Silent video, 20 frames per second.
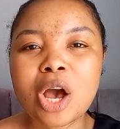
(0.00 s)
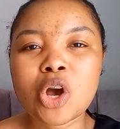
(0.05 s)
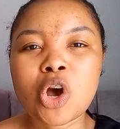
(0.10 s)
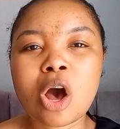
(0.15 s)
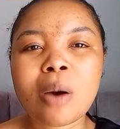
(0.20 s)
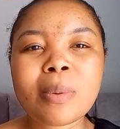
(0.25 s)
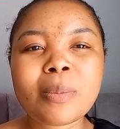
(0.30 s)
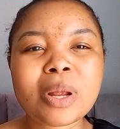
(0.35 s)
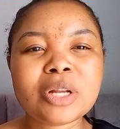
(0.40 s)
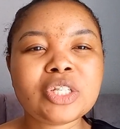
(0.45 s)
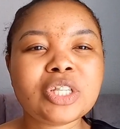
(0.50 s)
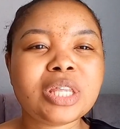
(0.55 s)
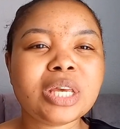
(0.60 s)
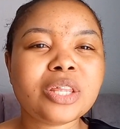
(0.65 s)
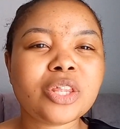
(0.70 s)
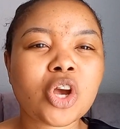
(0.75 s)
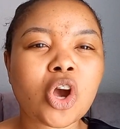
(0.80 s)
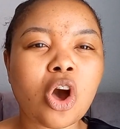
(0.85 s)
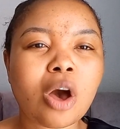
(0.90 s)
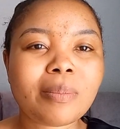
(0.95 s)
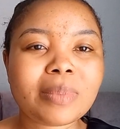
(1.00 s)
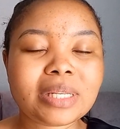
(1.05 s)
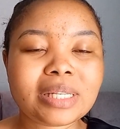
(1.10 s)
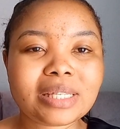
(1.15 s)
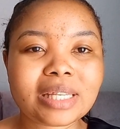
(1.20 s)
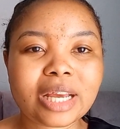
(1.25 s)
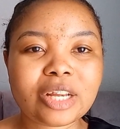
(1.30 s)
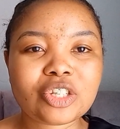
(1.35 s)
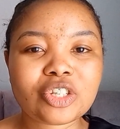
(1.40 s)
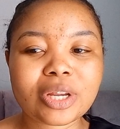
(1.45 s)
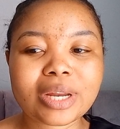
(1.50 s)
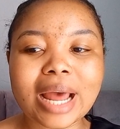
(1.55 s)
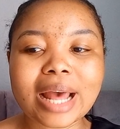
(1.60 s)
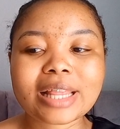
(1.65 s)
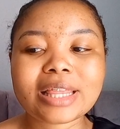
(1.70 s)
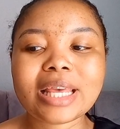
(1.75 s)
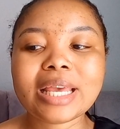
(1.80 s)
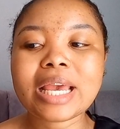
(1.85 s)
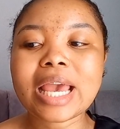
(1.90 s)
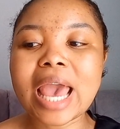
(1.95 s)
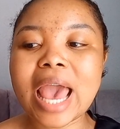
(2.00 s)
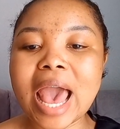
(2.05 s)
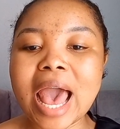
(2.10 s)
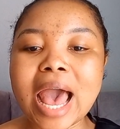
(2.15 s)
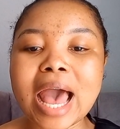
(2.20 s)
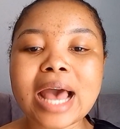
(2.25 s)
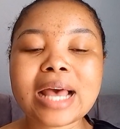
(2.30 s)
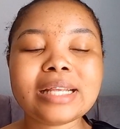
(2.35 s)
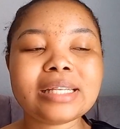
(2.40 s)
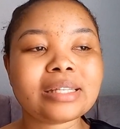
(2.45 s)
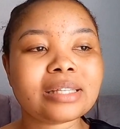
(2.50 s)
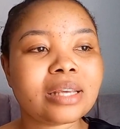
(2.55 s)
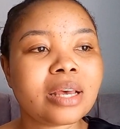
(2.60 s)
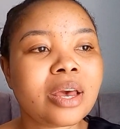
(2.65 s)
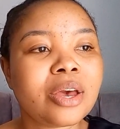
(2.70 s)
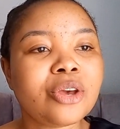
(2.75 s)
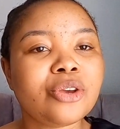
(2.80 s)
Comment what you think in the comment section. I think as,